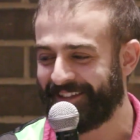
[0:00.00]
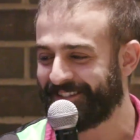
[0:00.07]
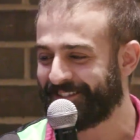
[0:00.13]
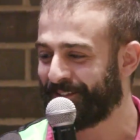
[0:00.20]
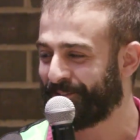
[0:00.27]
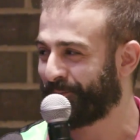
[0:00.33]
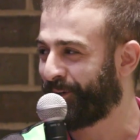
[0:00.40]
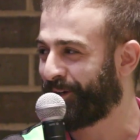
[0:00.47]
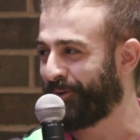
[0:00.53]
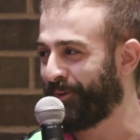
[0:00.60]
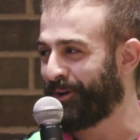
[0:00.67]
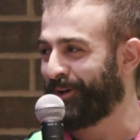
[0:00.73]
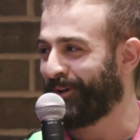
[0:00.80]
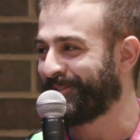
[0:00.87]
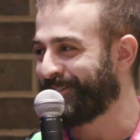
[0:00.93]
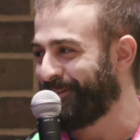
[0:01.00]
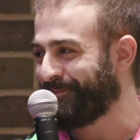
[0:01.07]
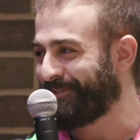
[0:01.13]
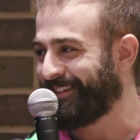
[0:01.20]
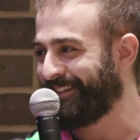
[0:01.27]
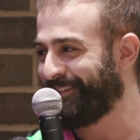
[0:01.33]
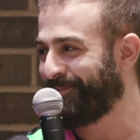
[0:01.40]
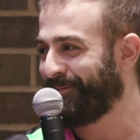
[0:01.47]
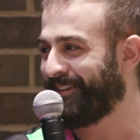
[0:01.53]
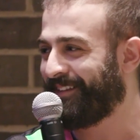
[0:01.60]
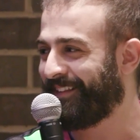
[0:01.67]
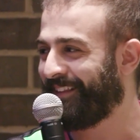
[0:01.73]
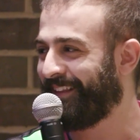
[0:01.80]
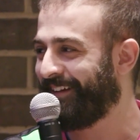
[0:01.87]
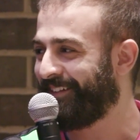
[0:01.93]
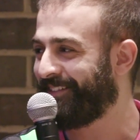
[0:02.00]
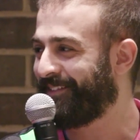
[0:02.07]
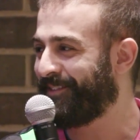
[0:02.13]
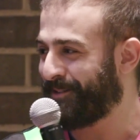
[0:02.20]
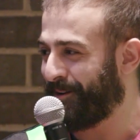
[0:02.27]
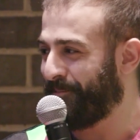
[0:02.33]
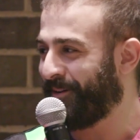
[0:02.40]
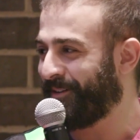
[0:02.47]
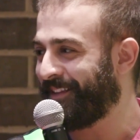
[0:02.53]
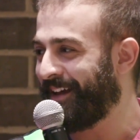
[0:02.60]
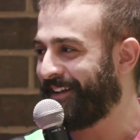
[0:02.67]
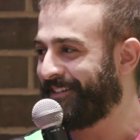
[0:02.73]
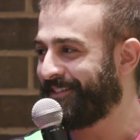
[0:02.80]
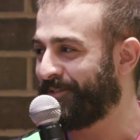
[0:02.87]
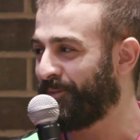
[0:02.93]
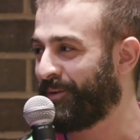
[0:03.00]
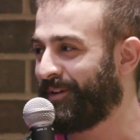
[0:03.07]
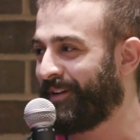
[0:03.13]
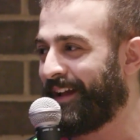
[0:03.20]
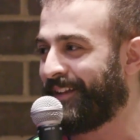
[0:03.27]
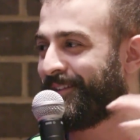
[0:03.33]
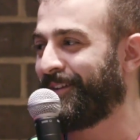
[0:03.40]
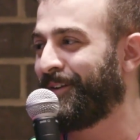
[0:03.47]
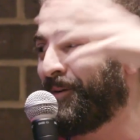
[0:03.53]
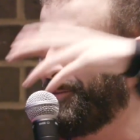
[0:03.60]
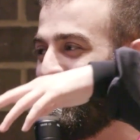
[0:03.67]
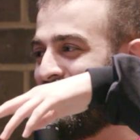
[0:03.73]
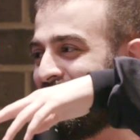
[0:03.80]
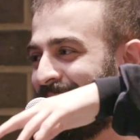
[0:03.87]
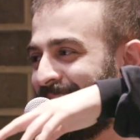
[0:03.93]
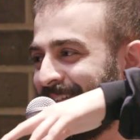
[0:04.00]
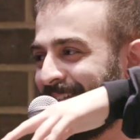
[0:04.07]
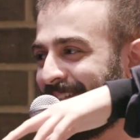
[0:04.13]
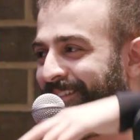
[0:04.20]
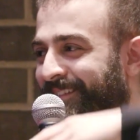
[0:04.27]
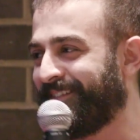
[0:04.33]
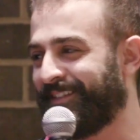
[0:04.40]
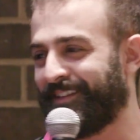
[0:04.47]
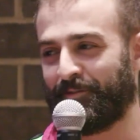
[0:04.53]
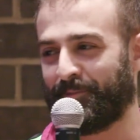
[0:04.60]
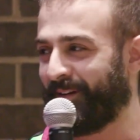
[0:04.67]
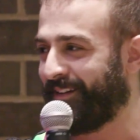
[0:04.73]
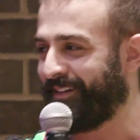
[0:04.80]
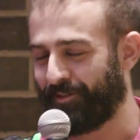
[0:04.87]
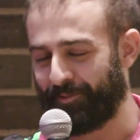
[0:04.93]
instance where Kuko jumped in, you mean? Talking about that instance where I had to go back on the. Never mind.